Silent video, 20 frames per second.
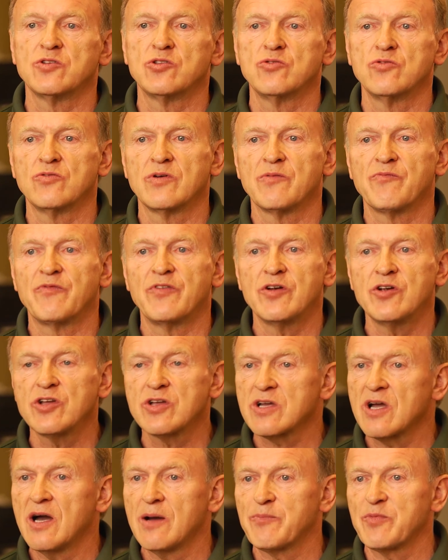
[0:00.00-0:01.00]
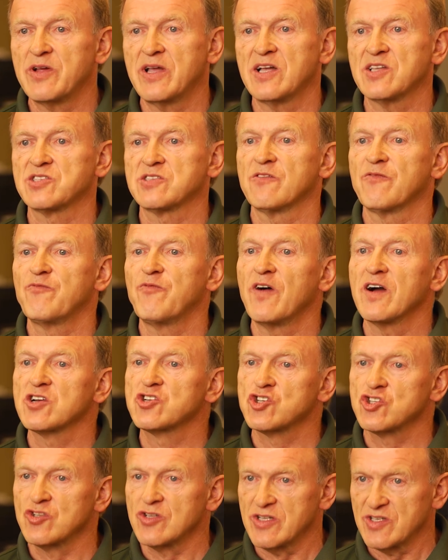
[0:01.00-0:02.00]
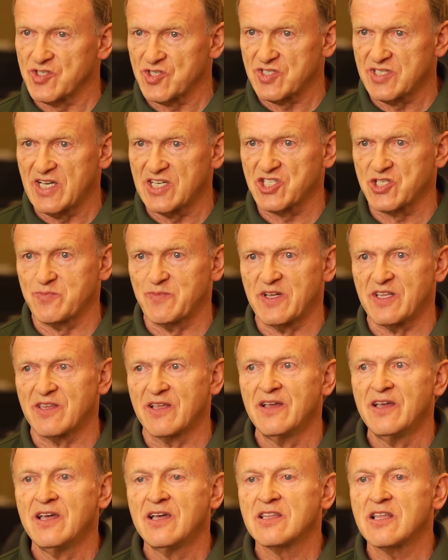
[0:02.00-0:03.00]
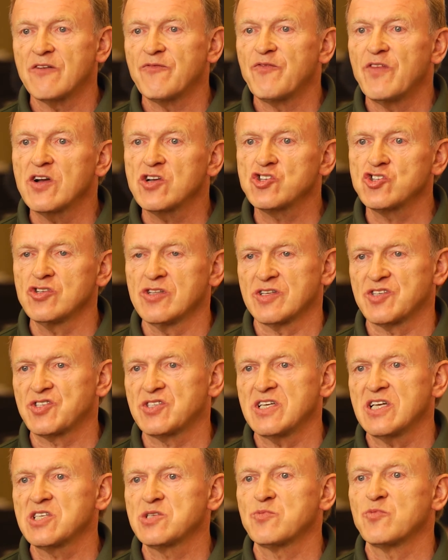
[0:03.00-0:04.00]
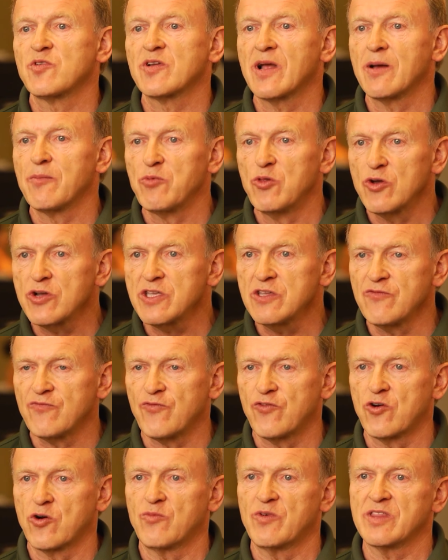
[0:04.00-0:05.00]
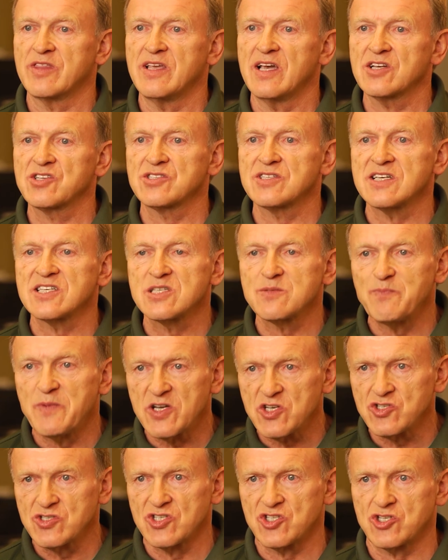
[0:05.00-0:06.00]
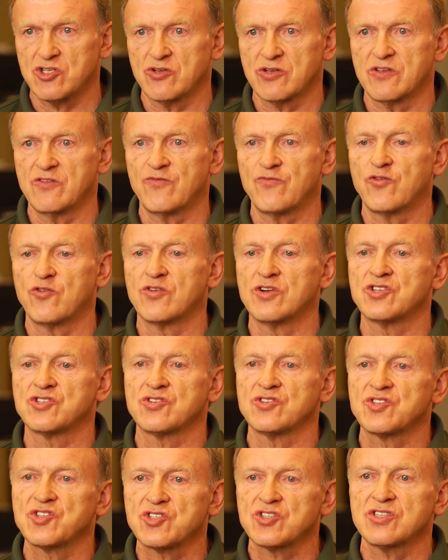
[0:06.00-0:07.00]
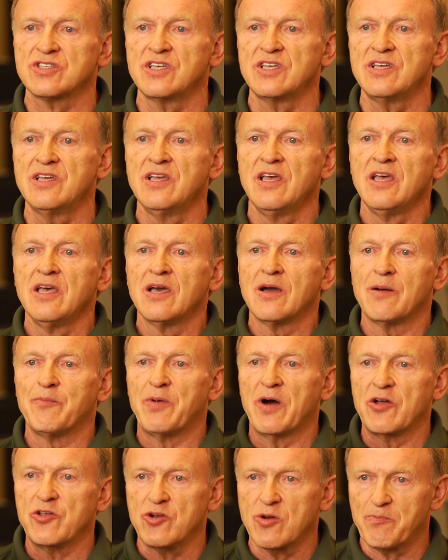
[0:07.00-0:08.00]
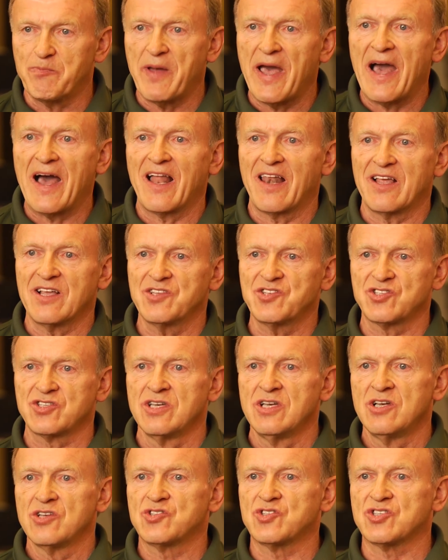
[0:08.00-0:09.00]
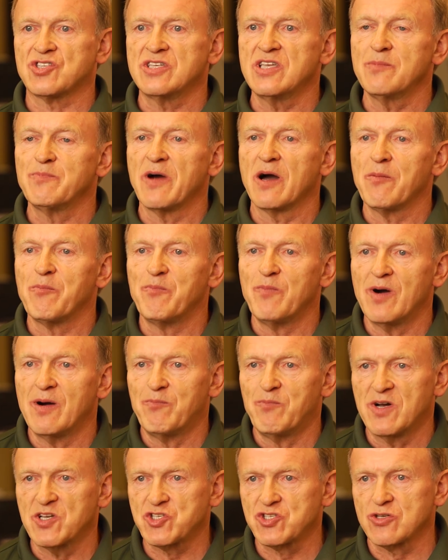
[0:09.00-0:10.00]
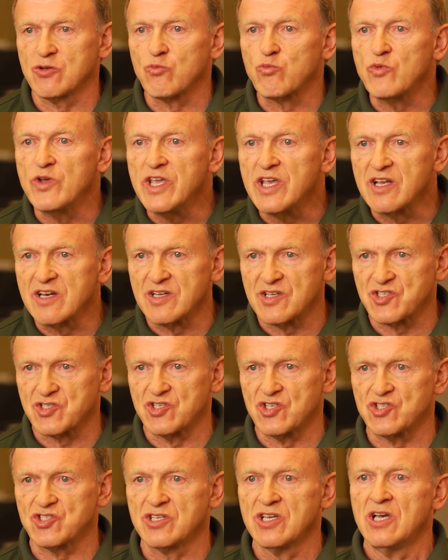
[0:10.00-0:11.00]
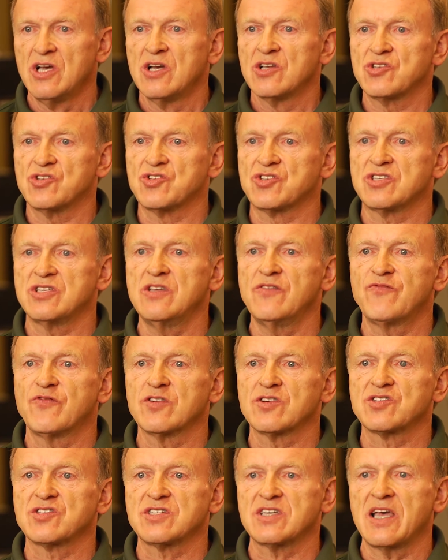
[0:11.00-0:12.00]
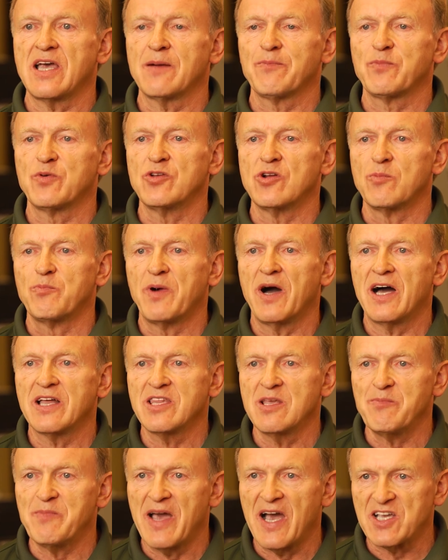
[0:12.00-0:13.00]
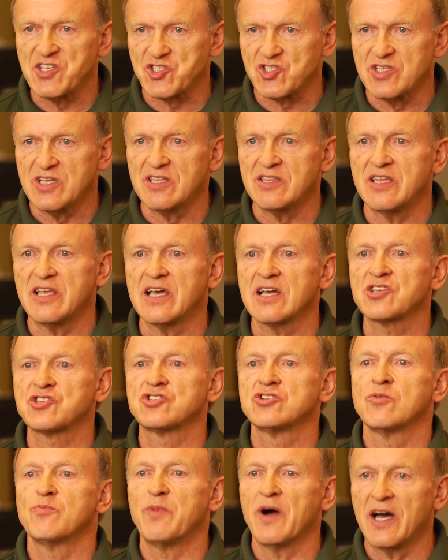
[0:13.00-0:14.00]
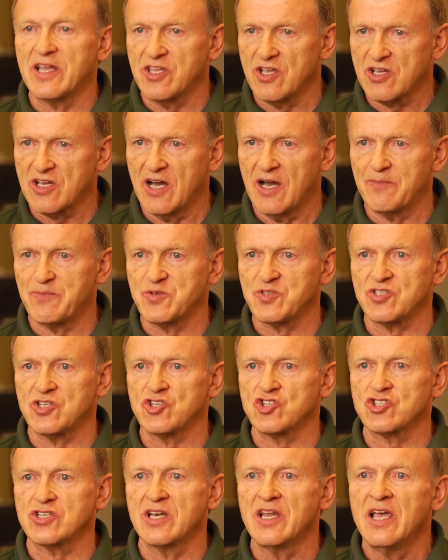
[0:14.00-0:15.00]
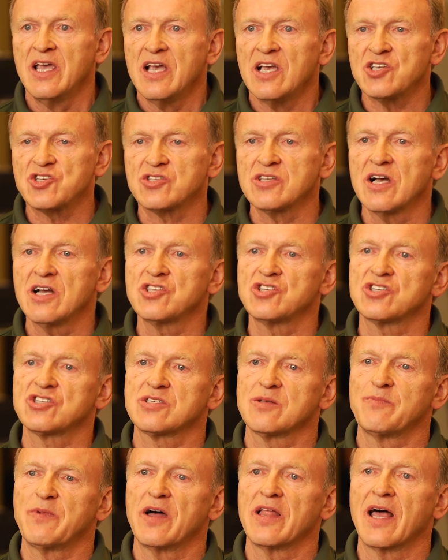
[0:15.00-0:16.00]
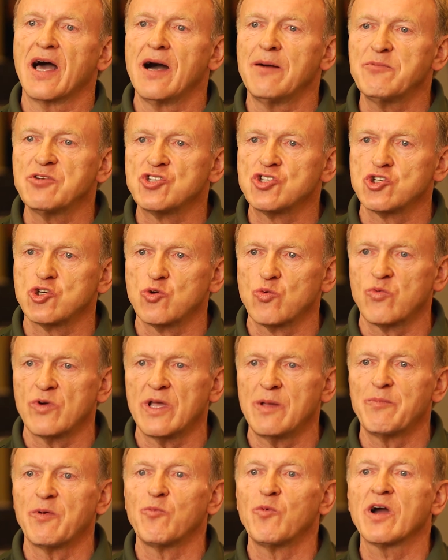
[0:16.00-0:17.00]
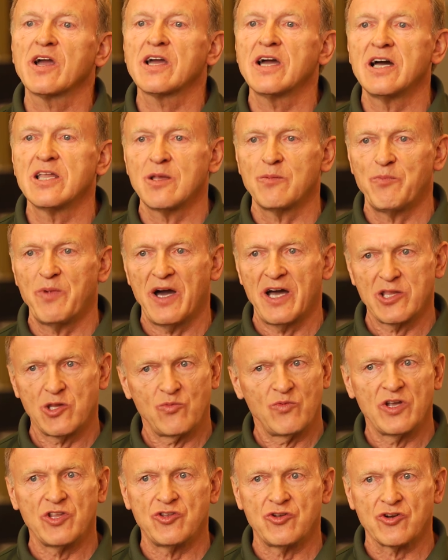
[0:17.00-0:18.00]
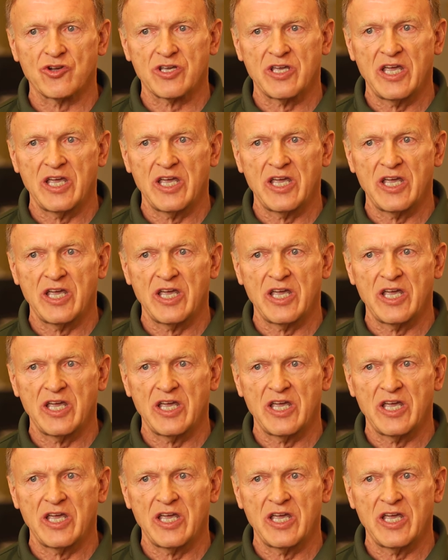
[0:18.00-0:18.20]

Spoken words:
We do a very comprehensive functional assessment. A functional assessment, what I'm looking for, what the exercise specialist is looking for, is to see about your balance, to see about muscle weaknesses, to see, for example, your body mass index, body composition. It's not just about how much you weigh, but what kind of body weight you're